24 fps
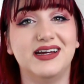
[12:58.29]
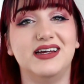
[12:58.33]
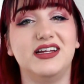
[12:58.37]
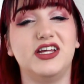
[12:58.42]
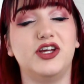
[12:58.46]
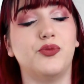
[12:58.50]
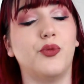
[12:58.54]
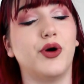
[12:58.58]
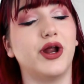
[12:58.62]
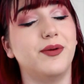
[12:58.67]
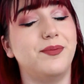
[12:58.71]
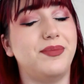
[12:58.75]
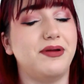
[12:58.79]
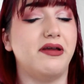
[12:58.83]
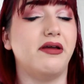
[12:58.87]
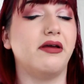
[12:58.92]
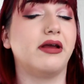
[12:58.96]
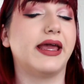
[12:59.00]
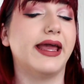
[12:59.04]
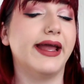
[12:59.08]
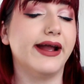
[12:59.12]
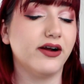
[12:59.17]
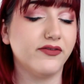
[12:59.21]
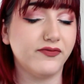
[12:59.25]
You want to be
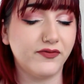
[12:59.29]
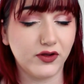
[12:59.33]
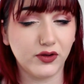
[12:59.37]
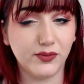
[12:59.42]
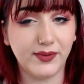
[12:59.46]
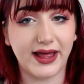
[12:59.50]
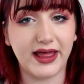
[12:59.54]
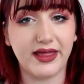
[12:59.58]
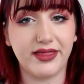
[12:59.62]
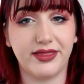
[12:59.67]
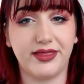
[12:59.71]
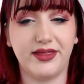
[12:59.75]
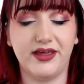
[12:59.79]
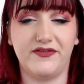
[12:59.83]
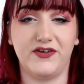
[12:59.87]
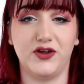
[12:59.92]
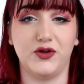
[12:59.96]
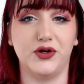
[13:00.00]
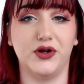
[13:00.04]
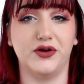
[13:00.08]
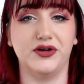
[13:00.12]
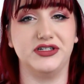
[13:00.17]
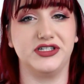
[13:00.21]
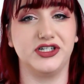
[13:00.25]
careful with if you
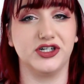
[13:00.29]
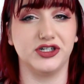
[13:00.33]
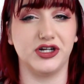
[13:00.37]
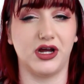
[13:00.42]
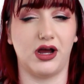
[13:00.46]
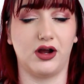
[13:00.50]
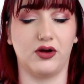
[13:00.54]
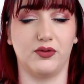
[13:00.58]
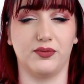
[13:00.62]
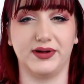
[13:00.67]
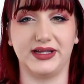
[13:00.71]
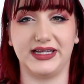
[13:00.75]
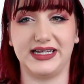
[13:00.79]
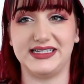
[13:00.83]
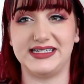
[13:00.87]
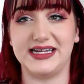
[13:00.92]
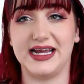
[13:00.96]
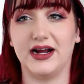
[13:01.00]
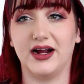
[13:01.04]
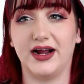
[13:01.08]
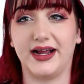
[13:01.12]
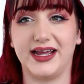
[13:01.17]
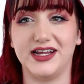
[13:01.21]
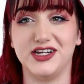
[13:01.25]
notice your dog really
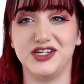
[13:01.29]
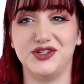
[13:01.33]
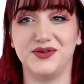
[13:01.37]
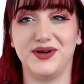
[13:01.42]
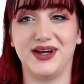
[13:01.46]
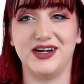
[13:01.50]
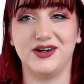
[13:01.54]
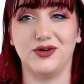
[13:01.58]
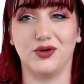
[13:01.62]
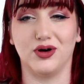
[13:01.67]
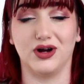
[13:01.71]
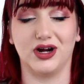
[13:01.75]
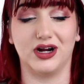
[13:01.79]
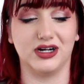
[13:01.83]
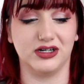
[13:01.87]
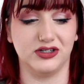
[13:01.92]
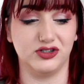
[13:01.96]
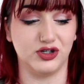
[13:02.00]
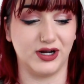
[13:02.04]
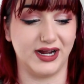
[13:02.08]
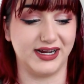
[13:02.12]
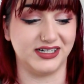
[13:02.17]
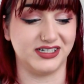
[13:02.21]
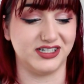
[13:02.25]
tearing into it or
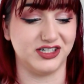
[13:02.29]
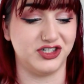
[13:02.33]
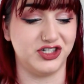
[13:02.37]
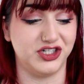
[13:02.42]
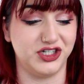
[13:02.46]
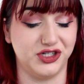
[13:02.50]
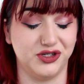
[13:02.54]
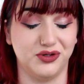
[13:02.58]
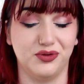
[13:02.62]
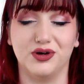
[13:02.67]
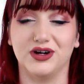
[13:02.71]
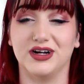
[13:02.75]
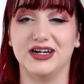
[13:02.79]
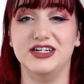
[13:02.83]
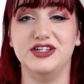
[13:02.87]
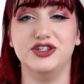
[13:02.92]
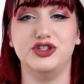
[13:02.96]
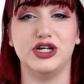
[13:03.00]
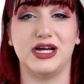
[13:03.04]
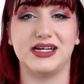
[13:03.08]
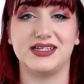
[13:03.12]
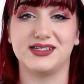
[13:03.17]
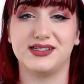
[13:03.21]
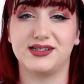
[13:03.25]
trying to chew or
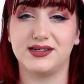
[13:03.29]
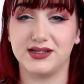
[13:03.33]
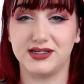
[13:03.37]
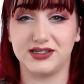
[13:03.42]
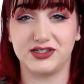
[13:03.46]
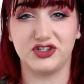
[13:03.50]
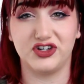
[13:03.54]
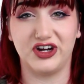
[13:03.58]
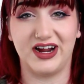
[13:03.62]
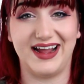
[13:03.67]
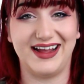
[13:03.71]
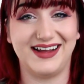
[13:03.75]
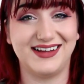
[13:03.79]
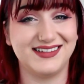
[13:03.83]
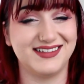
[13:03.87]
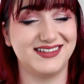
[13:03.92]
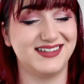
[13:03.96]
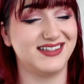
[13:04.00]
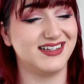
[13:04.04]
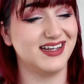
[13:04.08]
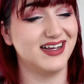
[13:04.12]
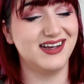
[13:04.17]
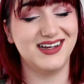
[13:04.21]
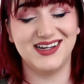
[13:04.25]
ingest the
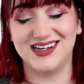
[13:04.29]
strings.